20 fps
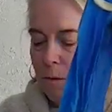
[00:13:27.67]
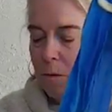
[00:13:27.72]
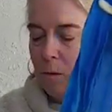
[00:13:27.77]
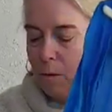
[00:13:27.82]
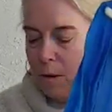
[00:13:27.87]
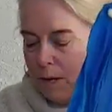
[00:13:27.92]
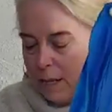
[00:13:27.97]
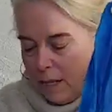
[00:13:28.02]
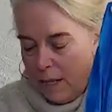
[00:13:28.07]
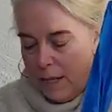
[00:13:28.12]

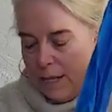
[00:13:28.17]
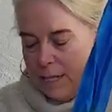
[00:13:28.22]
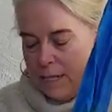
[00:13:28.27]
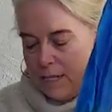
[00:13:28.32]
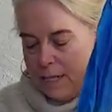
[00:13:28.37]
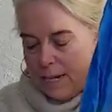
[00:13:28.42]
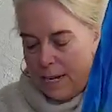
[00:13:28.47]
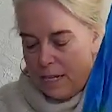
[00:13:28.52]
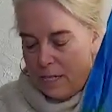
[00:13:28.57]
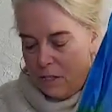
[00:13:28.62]
really
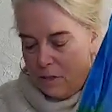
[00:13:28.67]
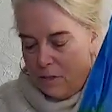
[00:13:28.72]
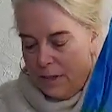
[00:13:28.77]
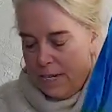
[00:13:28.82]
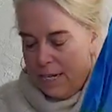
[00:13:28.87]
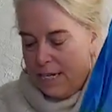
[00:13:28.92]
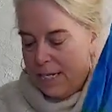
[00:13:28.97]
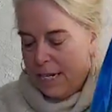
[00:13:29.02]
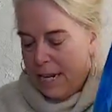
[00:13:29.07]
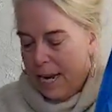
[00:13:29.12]

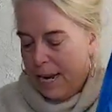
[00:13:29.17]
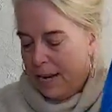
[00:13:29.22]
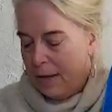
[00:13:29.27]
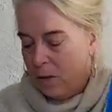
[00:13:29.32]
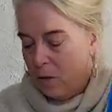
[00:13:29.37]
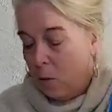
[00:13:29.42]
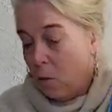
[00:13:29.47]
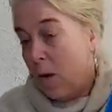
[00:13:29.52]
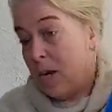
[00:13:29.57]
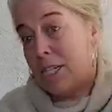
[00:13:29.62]
saturated dye
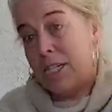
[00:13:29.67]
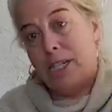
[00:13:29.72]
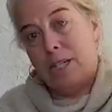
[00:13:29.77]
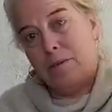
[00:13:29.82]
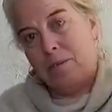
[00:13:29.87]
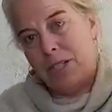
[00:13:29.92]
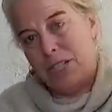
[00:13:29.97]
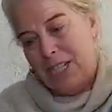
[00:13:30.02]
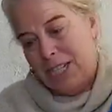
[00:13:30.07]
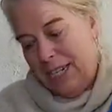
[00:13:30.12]
in the
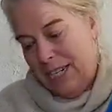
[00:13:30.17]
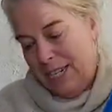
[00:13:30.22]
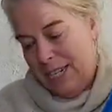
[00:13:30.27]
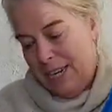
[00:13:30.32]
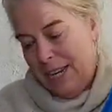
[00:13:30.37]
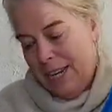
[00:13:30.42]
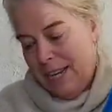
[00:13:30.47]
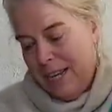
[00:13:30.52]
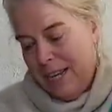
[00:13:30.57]
washing machine.